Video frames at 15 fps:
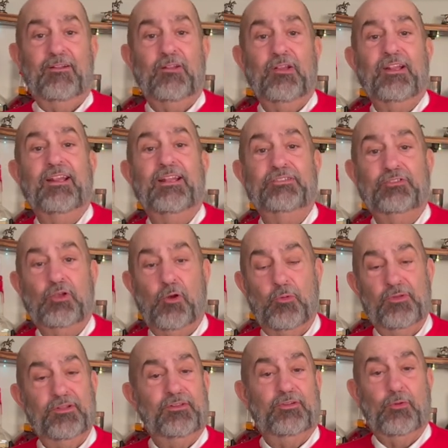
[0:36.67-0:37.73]
let's go
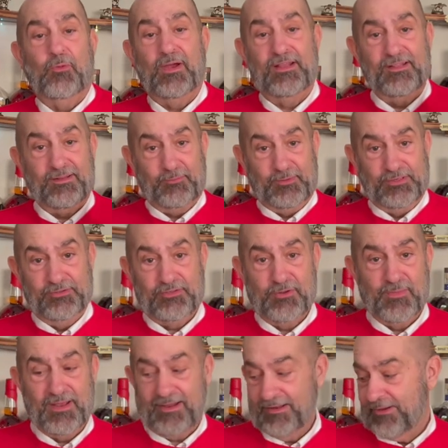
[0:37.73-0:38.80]
with it the way that we used to
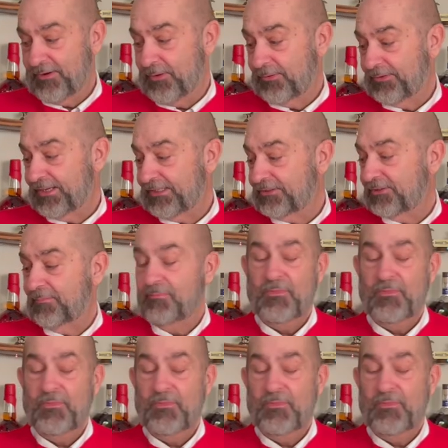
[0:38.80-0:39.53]
make it in the old days.